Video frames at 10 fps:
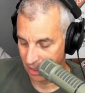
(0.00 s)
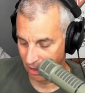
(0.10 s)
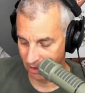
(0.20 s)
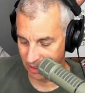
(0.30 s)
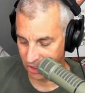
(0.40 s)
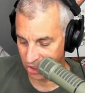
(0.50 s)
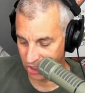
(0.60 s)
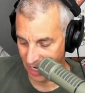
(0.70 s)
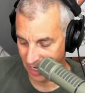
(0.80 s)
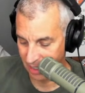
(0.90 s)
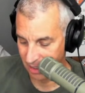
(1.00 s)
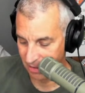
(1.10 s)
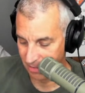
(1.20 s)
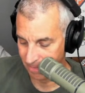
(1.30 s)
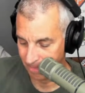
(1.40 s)
Holy shit.
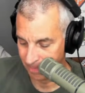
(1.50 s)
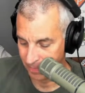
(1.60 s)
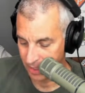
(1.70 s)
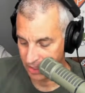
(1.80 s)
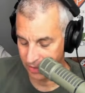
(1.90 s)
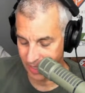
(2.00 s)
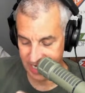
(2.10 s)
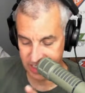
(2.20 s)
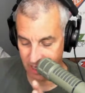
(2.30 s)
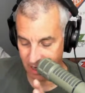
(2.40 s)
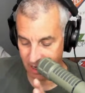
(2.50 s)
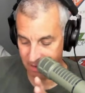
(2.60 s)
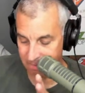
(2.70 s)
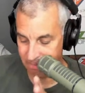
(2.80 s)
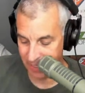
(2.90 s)
So that's a
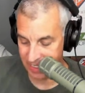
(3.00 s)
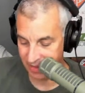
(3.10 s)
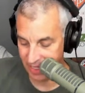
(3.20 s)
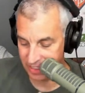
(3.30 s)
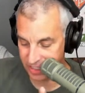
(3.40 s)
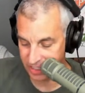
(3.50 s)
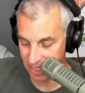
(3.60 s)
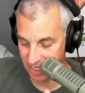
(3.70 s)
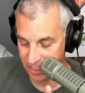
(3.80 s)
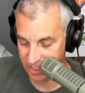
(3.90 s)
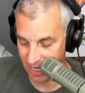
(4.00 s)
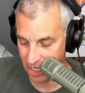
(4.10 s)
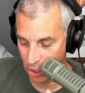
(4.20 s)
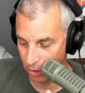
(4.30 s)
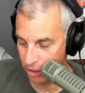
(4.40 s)
bit. And then Sunday,
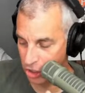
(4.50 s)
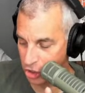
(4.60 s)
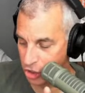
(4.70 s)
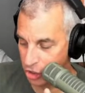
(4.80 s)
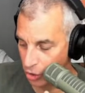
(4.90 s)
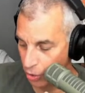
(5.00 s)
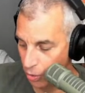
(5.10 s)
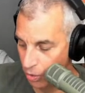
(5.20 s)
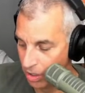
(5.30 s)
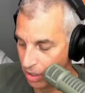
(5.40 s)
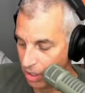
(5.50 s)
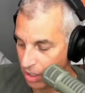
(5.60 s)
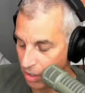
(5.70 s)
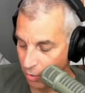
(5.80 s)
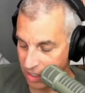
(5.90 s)
go to the zoo
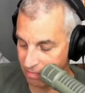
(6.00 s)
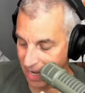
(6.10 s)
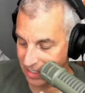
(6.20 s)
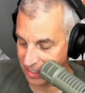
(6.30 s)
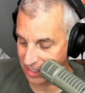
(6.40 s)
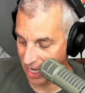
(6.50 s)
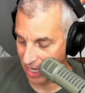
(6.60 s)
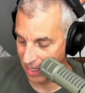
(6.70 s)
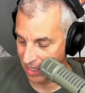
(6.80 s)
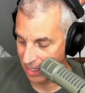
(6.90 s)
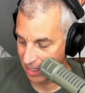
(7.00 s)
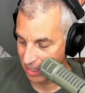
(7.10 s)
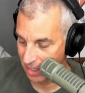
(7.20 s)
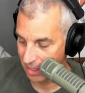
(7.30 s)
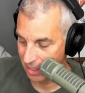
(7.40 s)
with my son
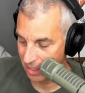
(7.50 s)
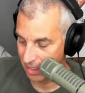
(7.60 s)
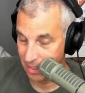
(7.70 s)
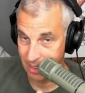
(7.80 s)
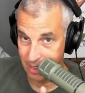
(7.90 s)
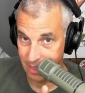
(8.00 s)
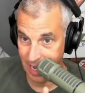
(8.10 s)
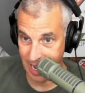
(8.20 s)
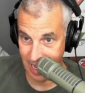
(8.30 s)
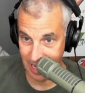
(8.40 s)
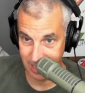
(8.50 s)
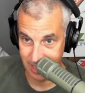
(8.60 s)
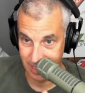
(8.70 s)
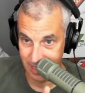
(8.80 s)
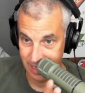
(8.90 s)

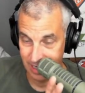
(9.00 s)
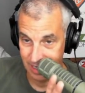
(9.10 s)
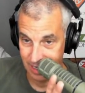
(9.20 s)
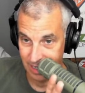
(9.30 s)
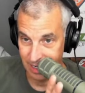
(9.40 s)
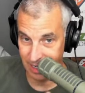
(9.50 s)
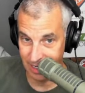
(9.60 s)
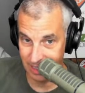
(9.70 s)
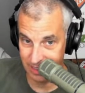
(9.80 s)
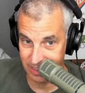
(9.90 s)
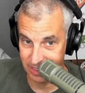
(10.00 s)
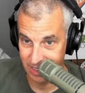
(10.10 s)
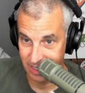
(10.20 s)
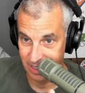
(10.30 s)
and his